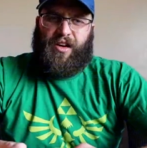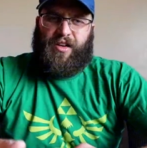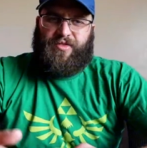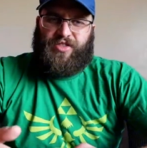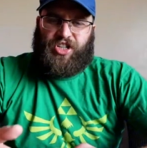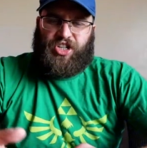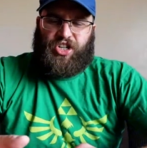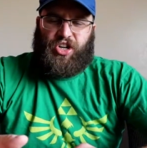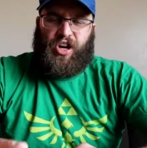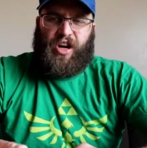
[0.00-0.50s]
of
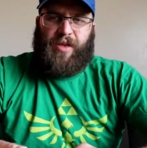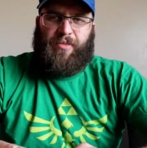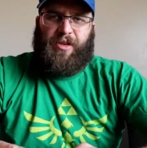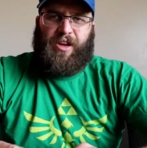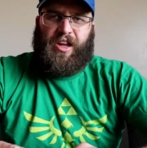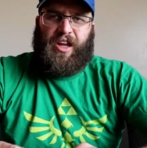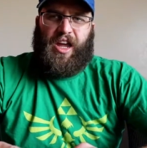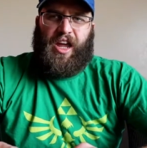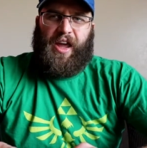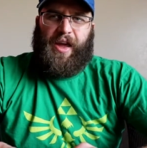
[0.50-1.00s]

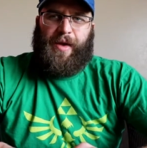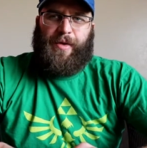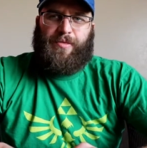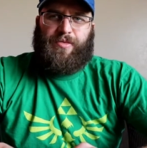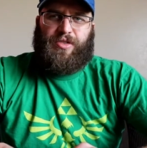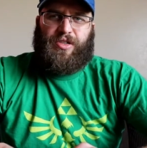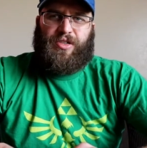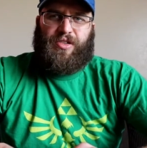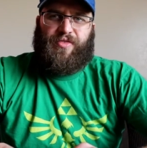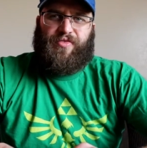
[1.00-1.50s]
streaming
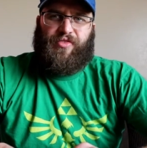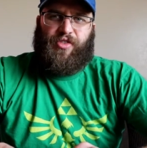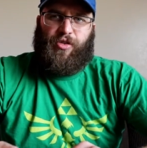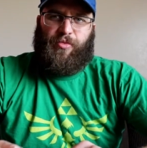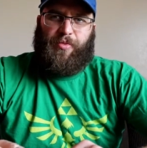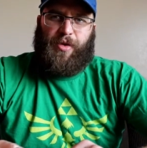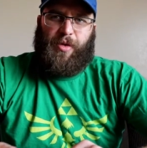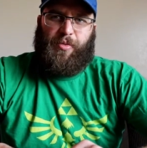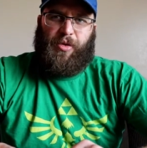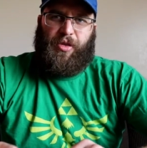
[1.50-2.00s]
games for
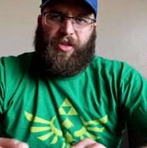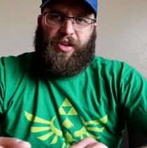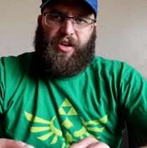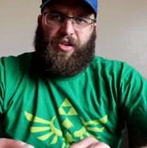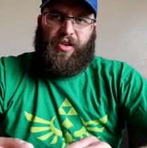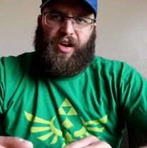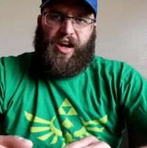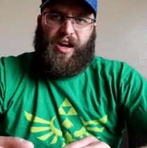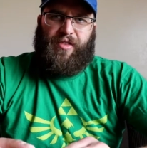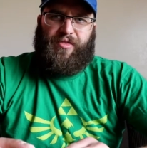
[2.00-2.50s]
people that
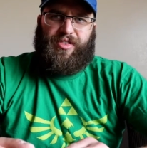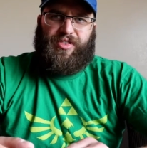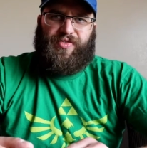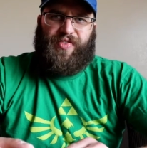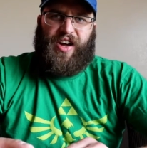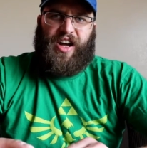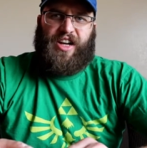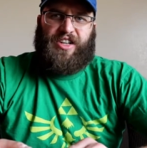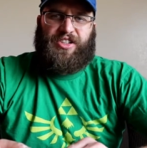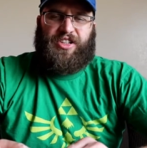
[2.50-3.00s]
don't have as
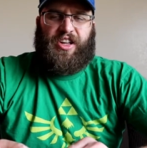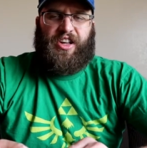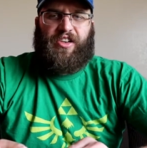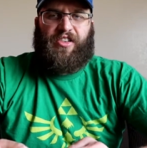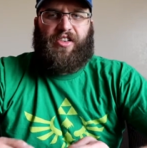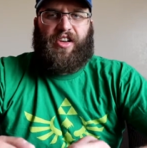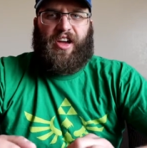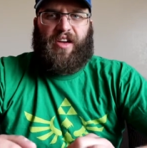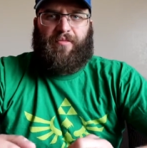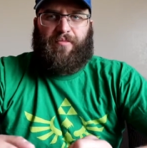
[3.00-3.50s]
fast
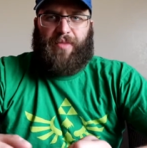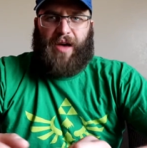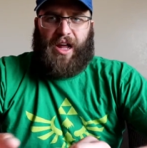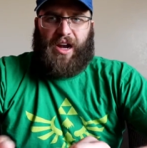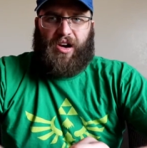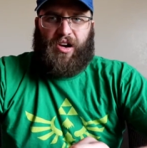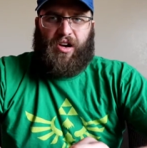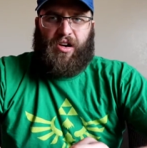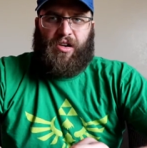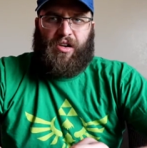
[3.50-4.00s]
internet
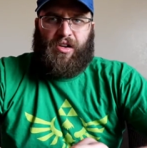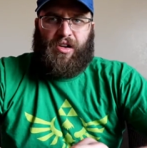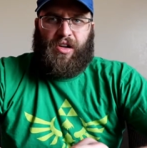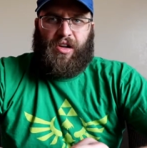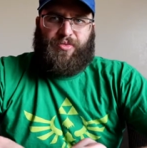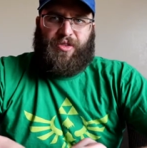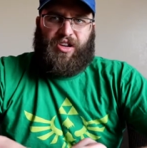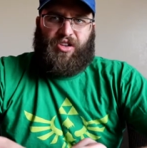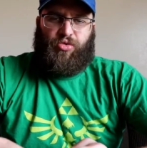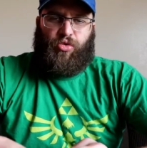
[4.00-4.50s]
better.
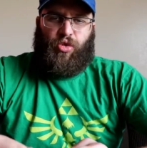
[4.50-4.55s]
It's to be